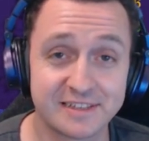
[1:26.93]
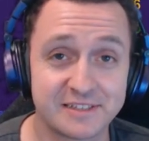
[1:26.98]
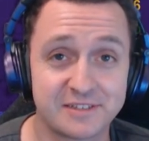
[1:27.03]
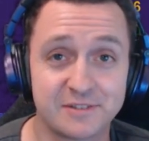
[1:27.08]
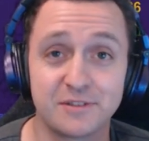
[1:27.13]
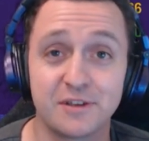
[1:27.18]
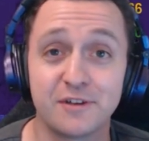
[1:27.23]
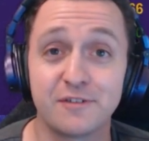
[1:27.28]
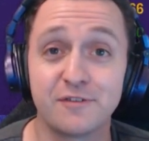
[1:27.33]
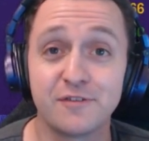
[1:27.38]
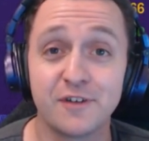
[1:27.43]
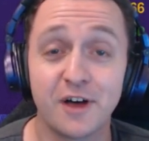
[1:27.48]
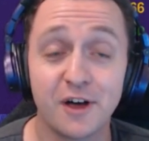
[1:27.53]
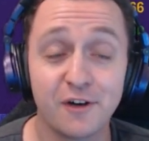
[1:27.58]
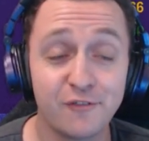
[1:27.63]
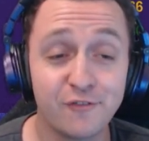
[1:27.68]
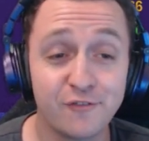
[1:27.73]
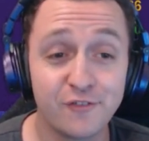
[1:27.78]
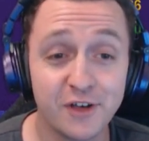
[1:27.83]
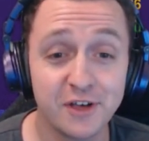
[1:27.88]
So our
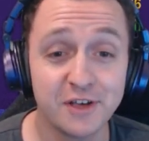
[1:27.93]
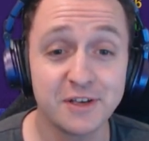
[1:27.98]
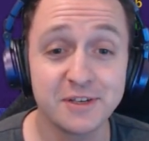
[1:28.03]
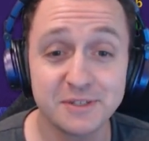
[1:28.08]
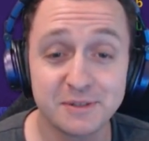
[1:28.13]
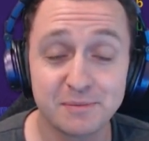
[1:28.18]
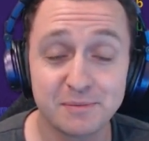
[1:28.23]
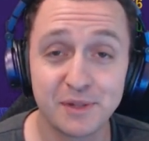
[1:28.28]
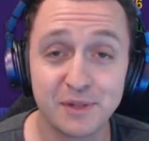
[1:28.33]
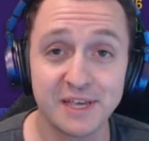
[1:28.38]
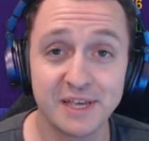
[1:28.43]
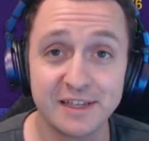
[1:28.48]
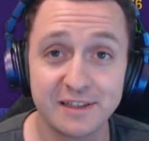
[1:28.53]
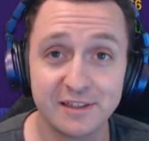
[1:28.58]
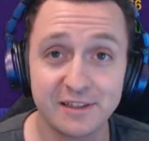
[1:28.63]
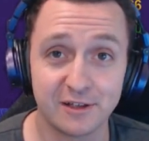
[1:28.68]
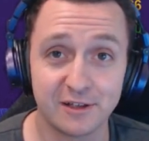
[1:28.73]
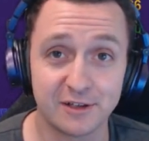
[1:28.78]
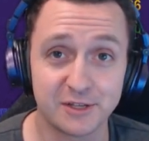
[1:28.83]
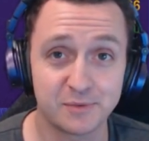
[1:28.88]
first player
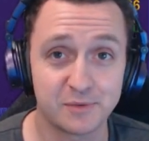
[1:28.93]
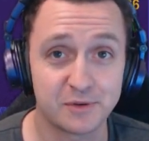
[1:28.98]
lost.